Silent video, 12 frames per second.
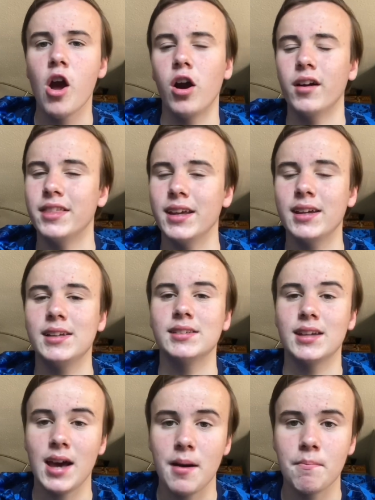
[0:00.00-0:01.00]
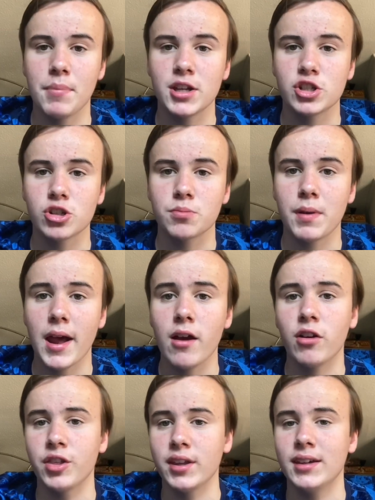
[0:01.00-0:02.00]
I think he's an ambitious player.
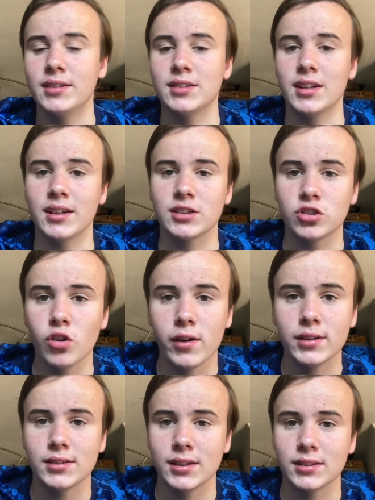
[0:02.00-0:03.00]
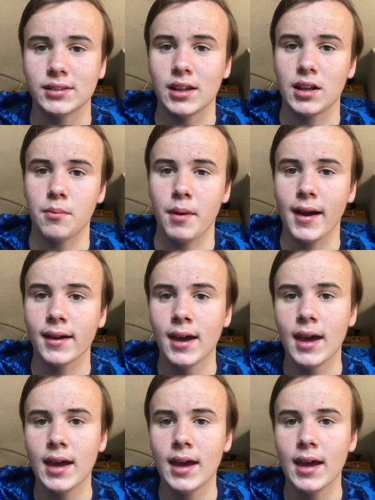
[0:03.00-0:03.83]
I think he's an exciting centre-back.